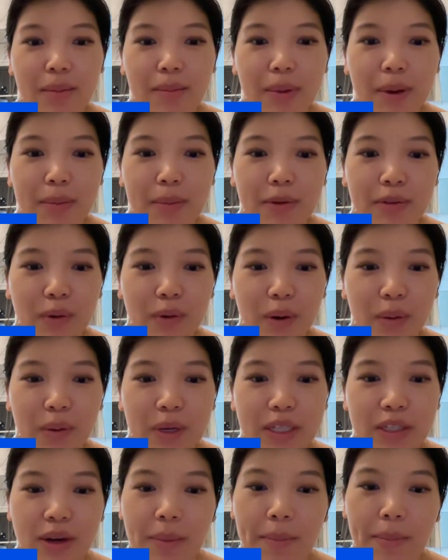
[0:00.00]
But before we
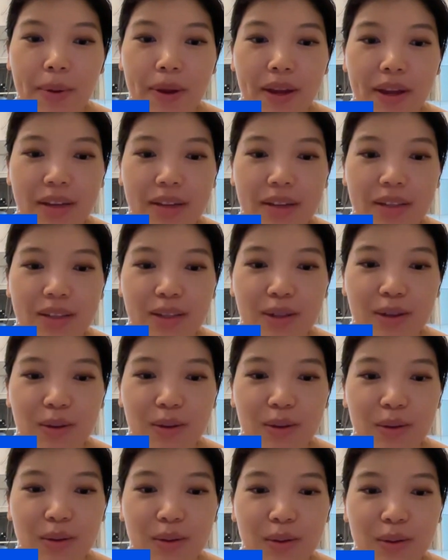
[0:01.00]
jump
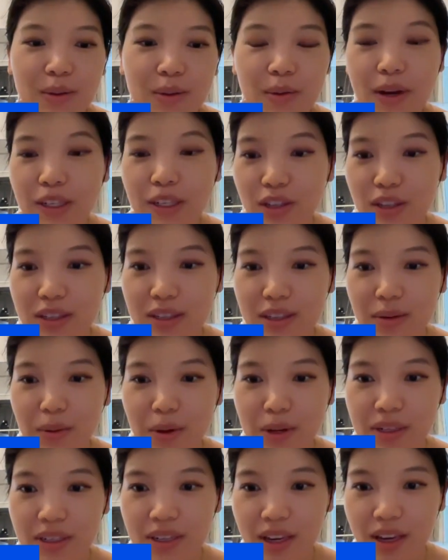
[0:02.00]
into questions, I
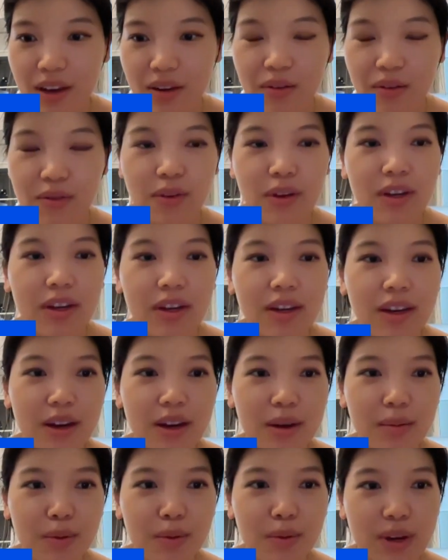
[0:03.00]
wanted to give
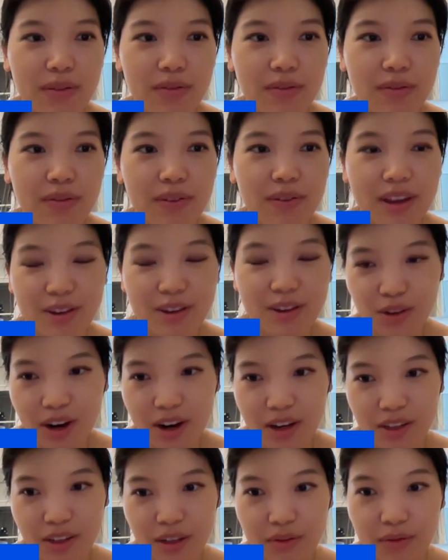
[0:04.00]
a brief
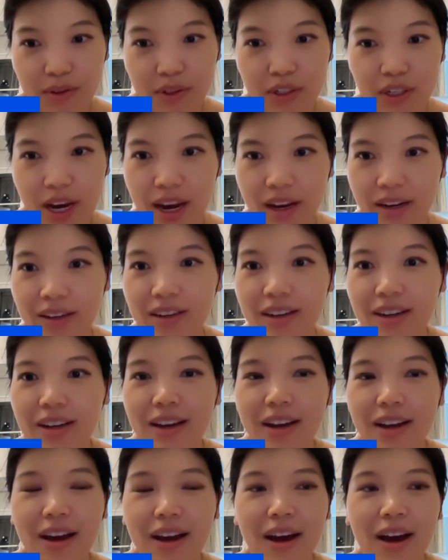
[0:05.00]
introduction for Shane.
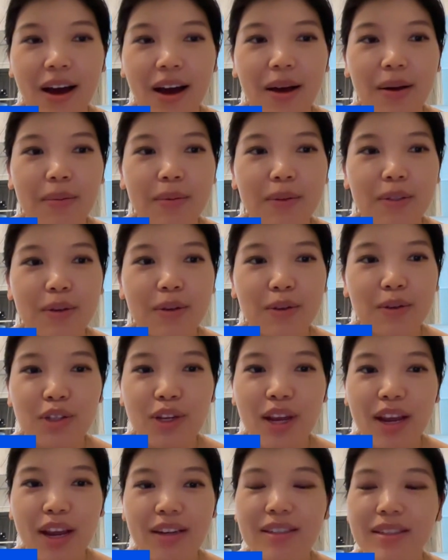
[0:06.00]
So
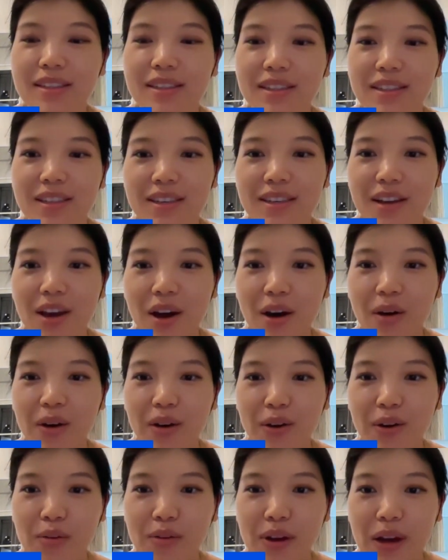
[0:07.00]
Shane is the CEO and
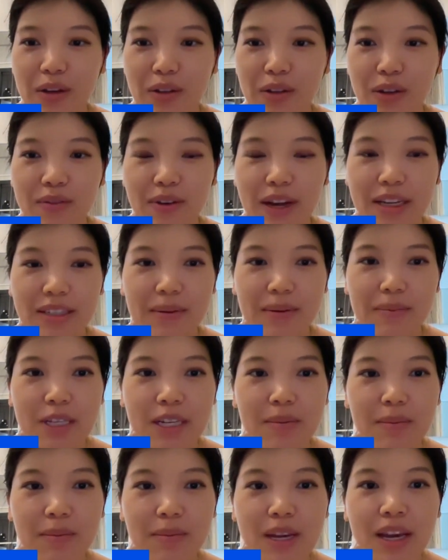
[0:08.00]
co-founder of
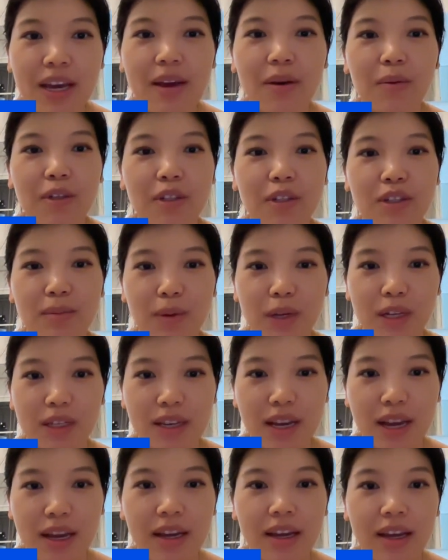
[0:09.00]
XMTP, which is
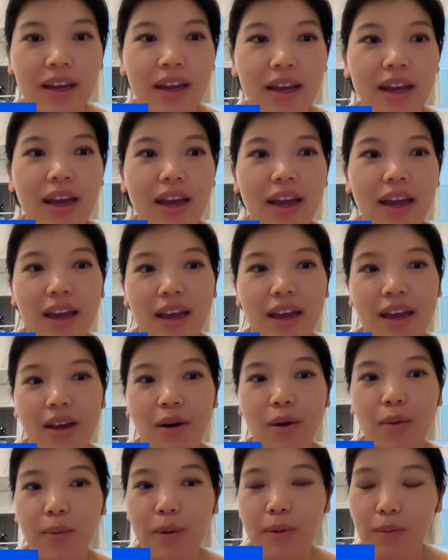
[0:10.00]
building an
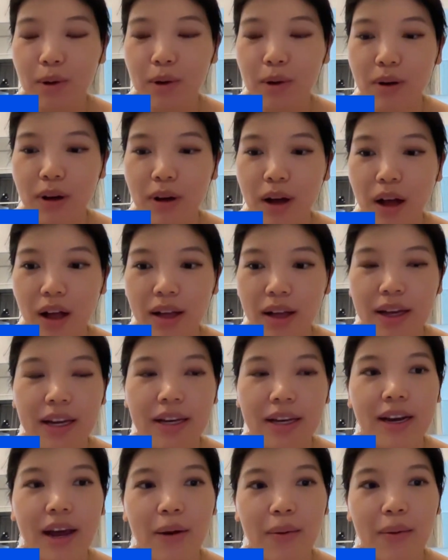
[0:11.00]
open protocol
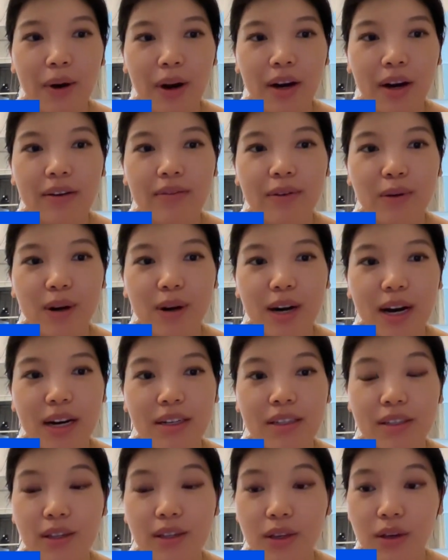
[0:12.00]
and network for
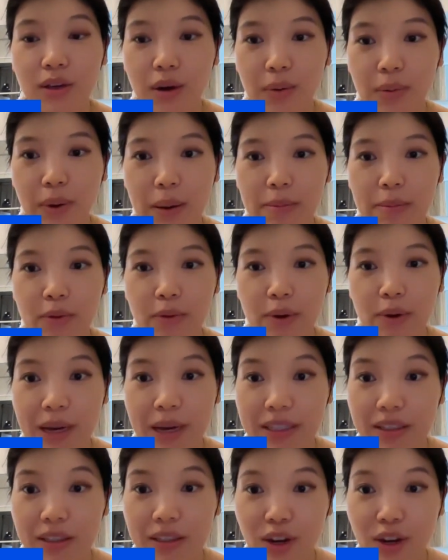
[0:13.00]
secure Web3
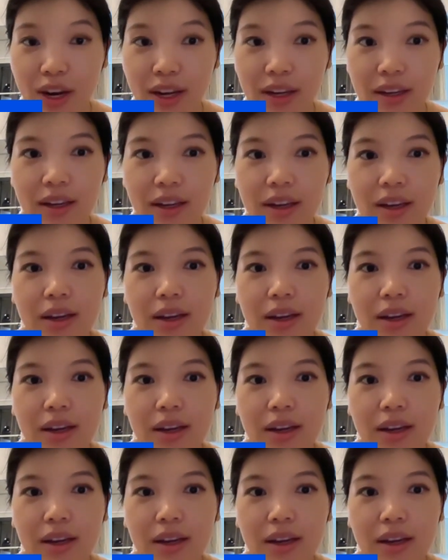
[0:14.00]
messaging.